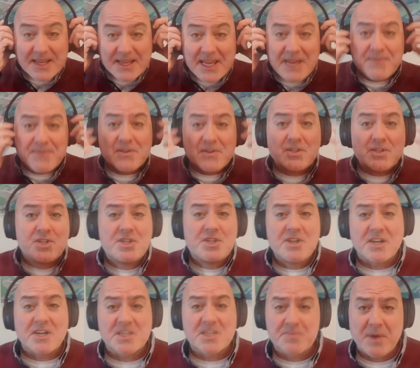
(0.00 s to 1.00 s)
Even
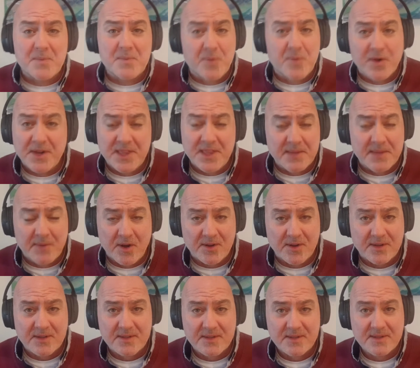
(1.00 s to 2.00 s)
just by putting them
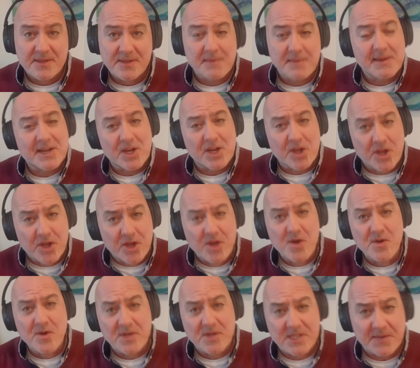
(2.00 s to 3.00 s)
on, they make a
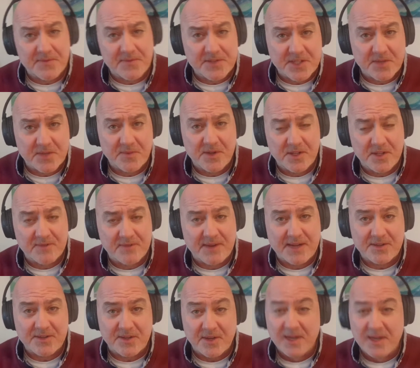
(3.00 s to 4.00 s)
huge difference to the world
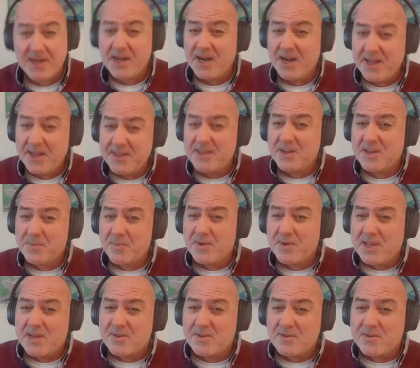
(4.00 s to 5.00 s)
around you. And they look
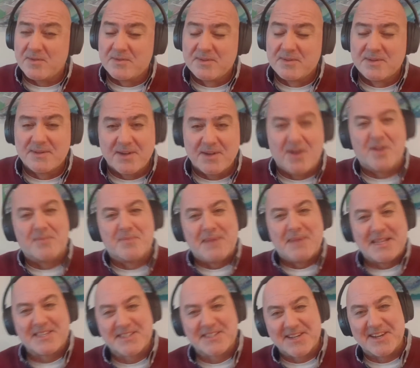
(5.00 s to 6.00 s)
pretty cool. Old
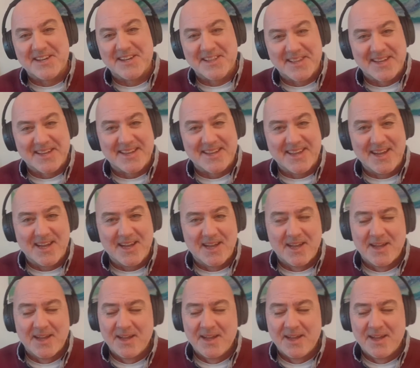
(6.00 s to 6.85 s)
man style, I think, yeah?